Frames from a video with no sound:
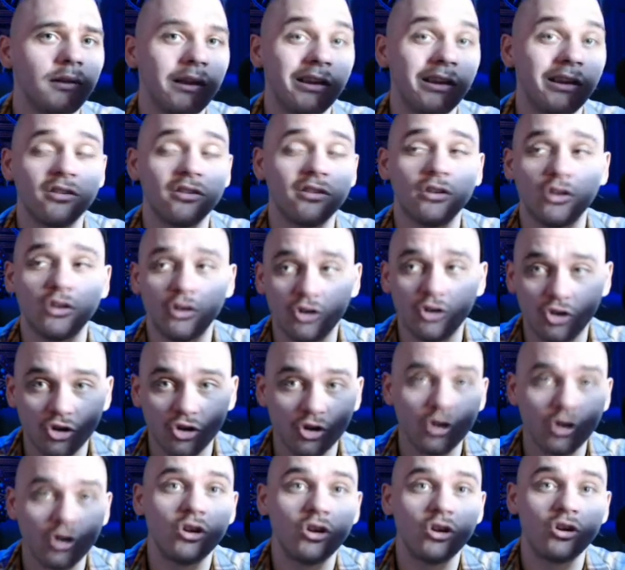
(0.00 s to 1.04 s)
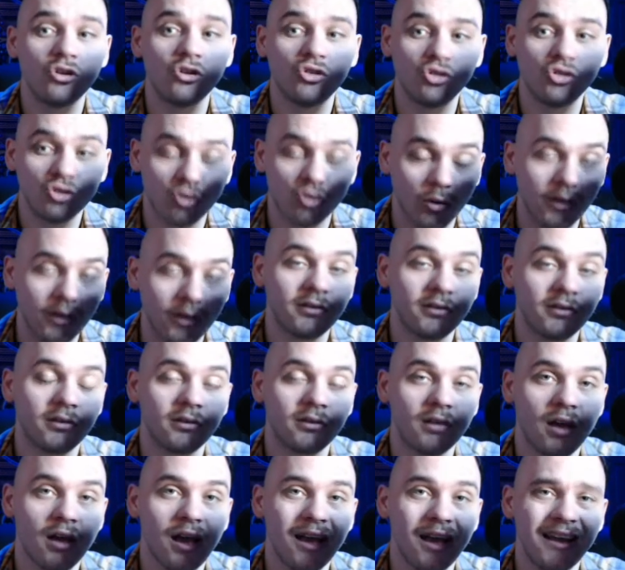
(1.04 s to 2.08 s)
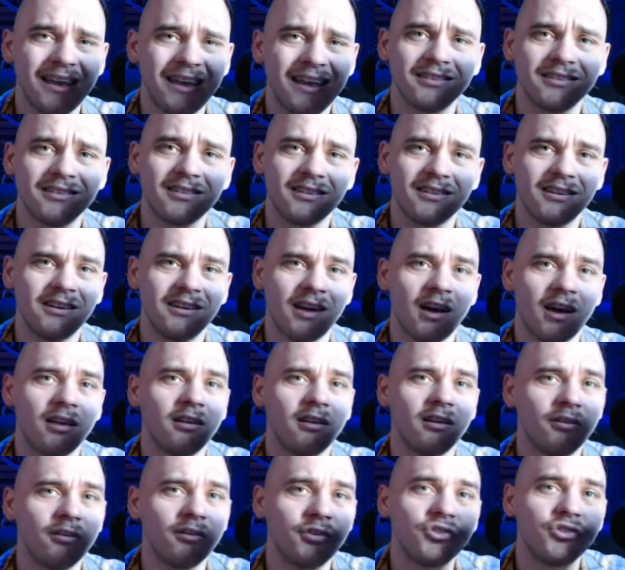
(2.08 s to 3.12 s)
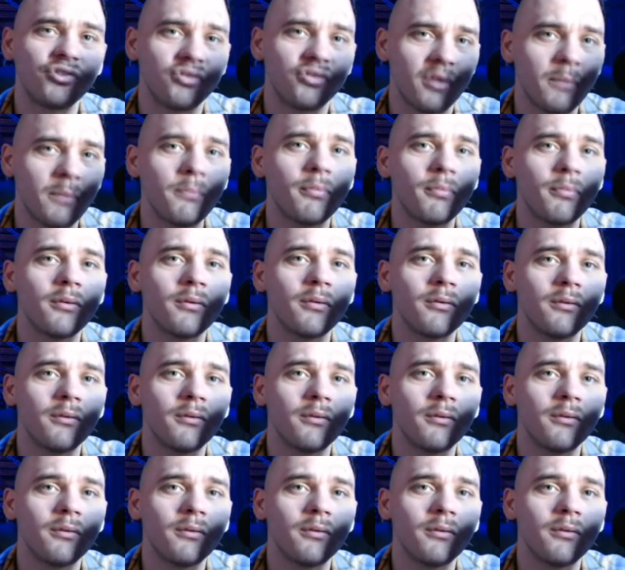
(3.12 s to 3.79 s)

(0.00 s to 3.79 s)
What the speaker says: is a good choice against Donald Trump,